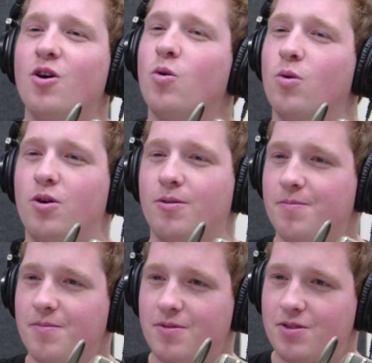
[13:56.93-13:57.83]

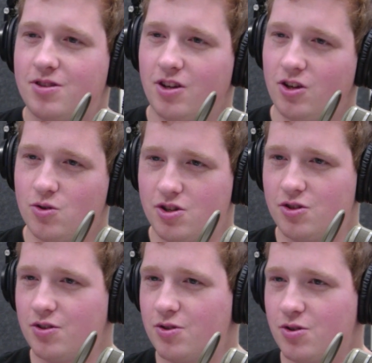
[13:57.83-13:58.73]
or to use
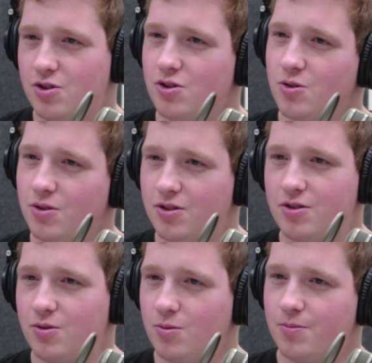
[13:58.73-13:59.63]
these resources, or
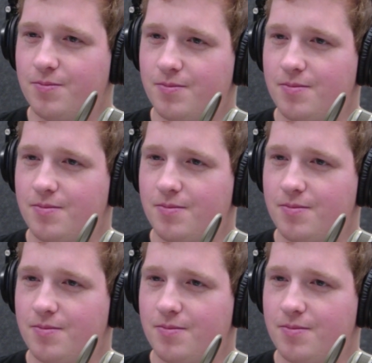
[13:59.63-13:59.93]
to